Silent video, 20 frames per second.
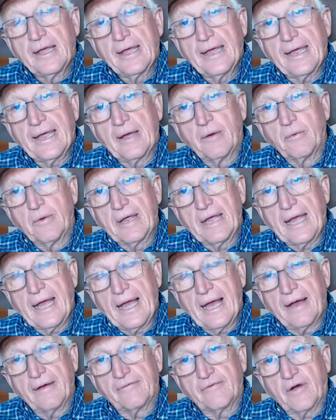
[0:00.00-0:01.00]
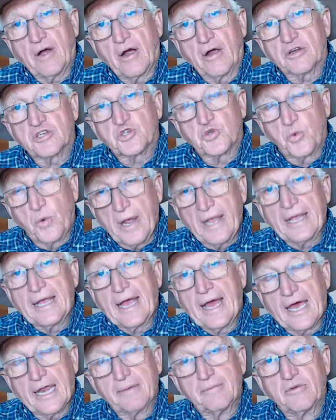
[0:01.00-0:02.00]
and we have our swing
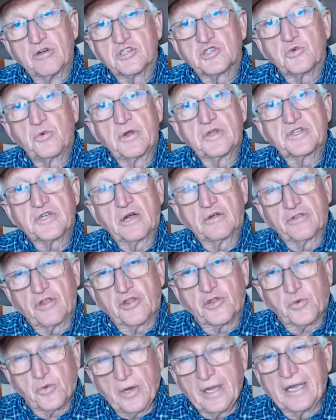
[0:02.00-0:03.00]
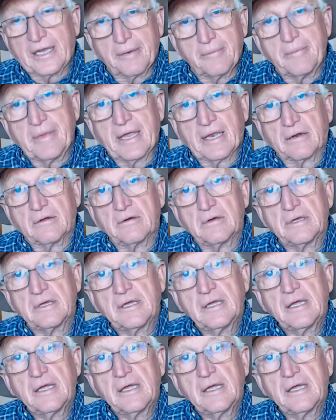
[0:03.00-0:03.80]
animals, which are the three in the middle.